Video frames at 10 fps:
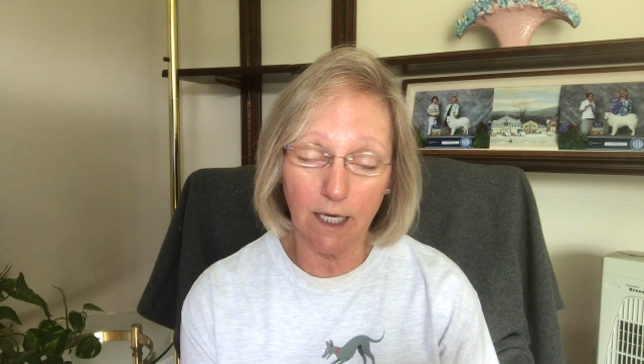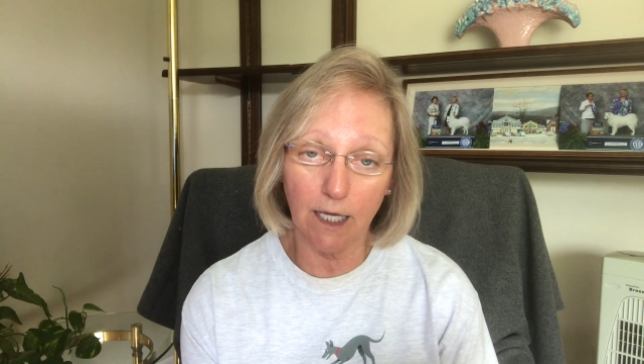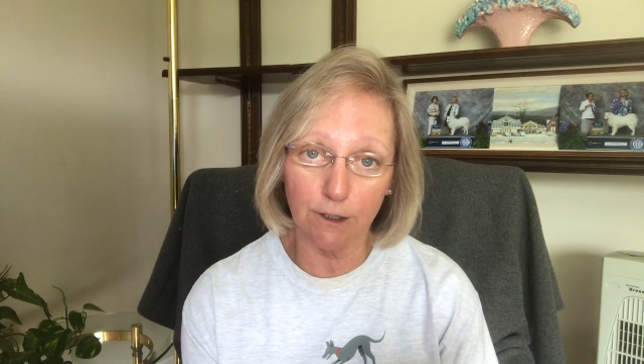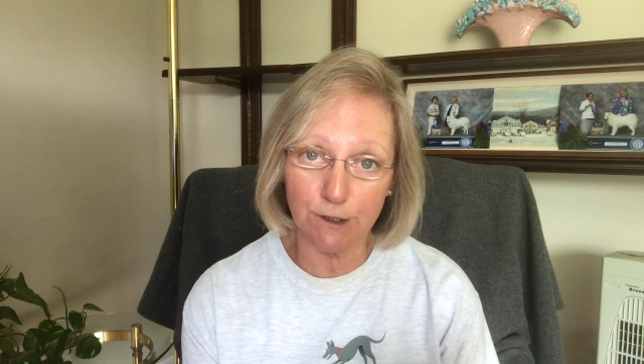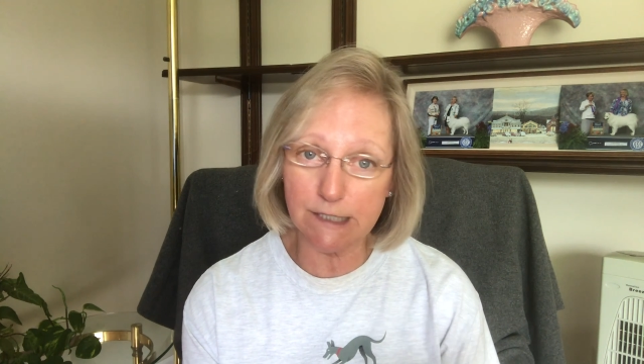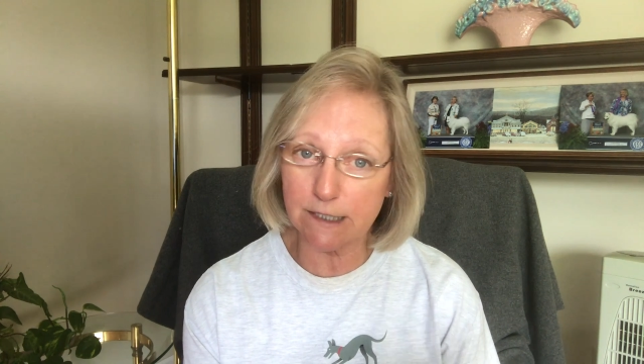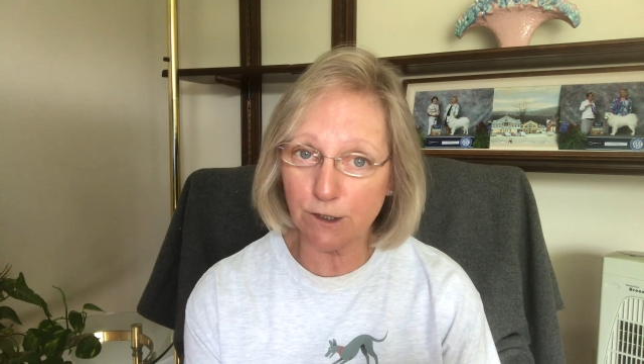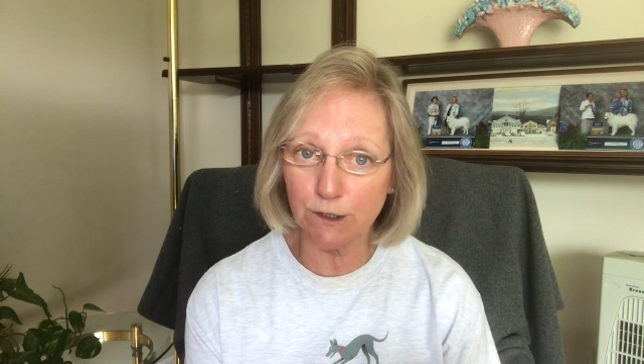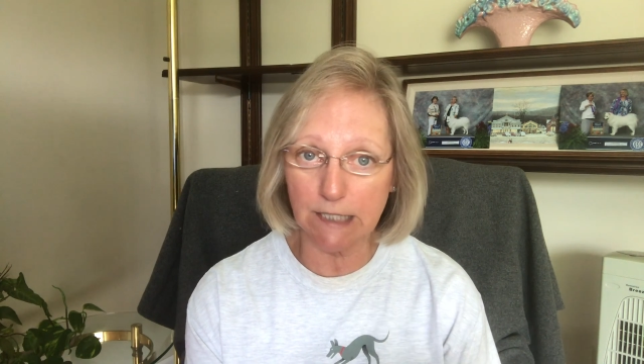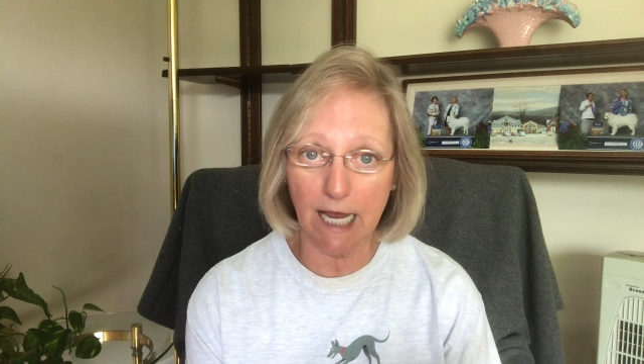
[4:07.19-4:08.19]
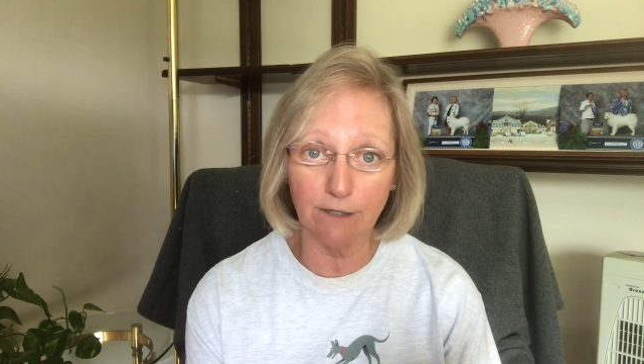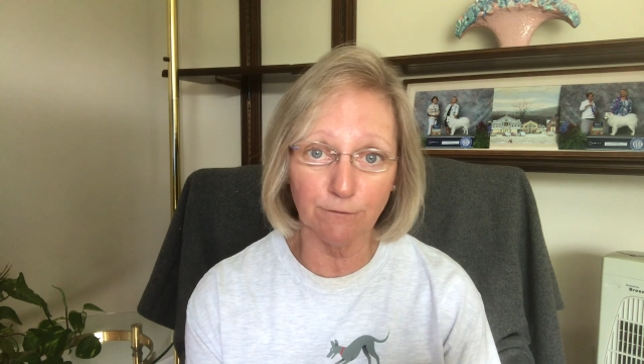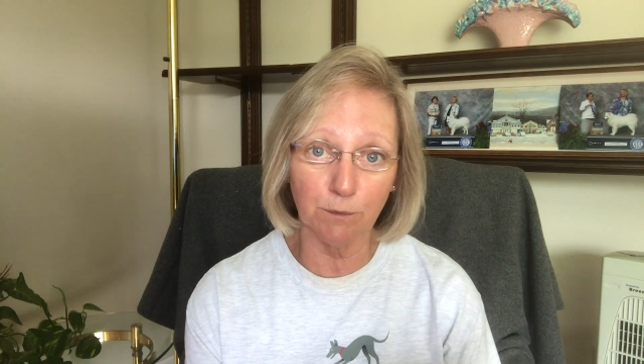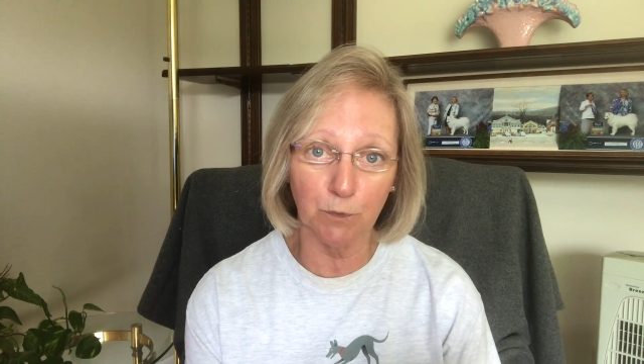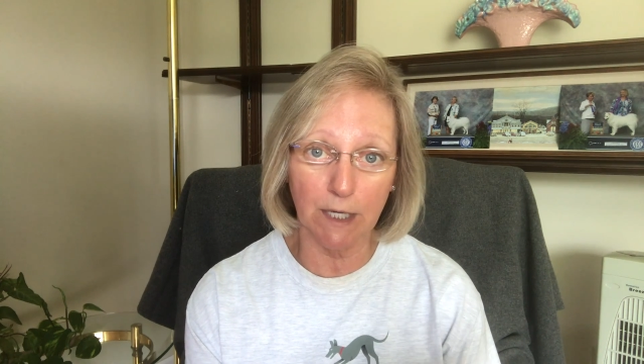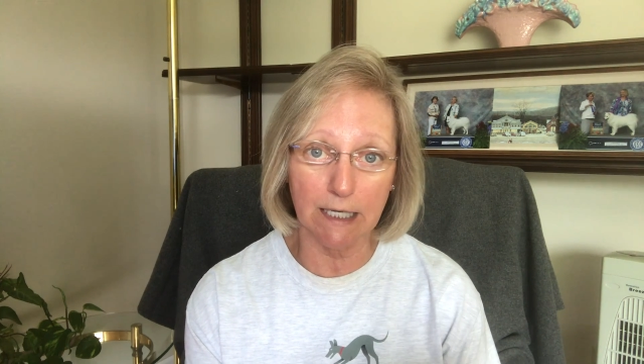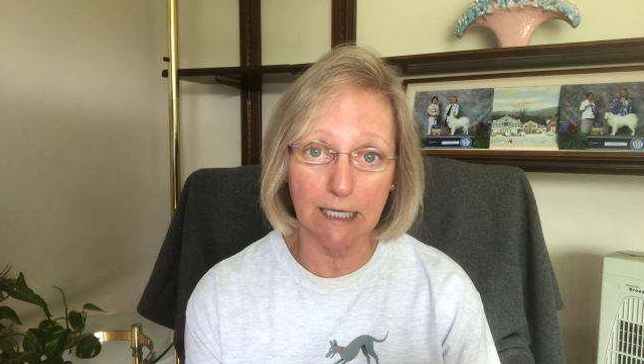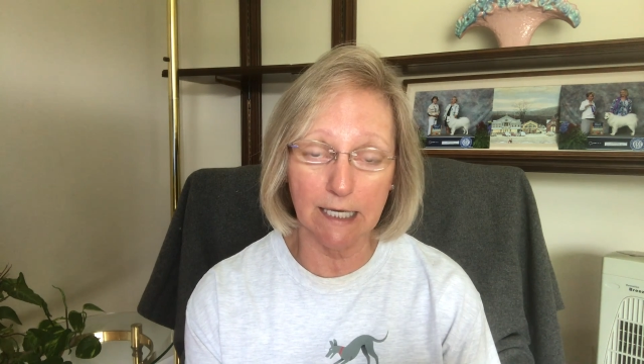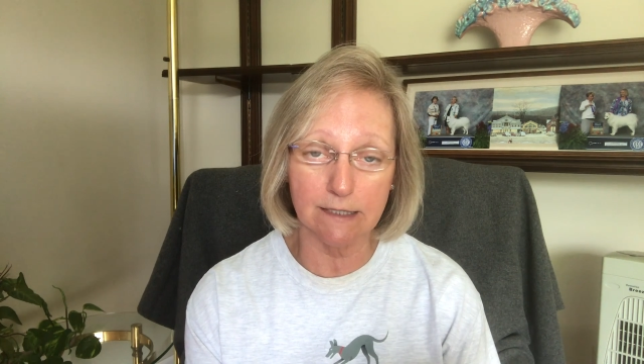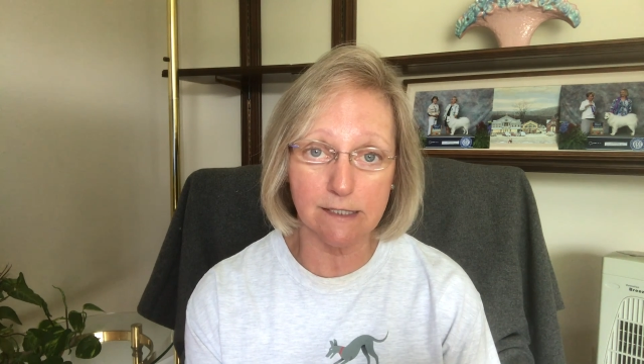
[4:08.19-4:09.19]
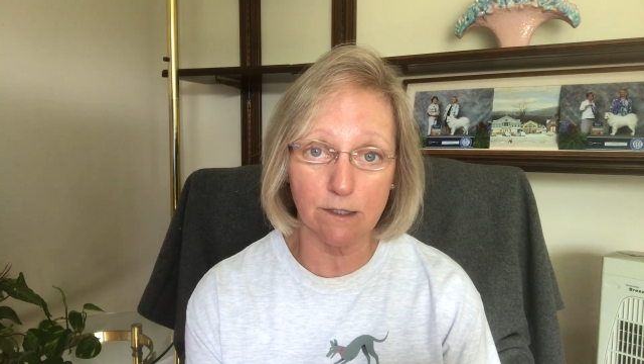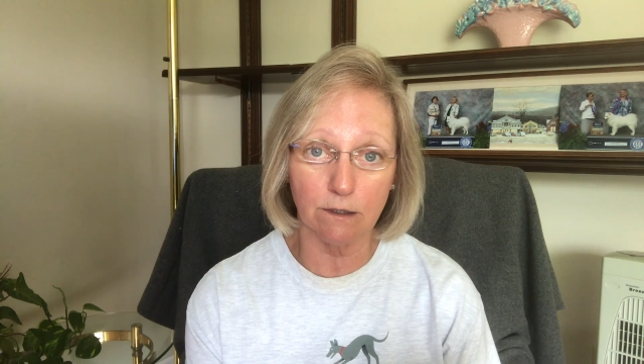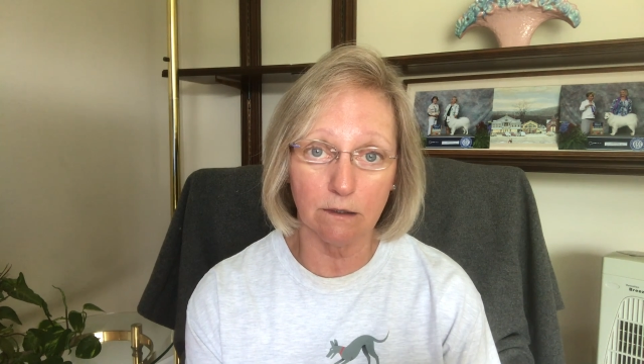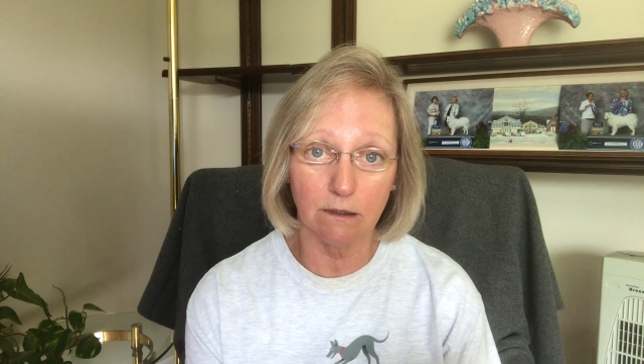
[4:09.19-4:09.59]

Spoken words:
And her sister died from brain cancer.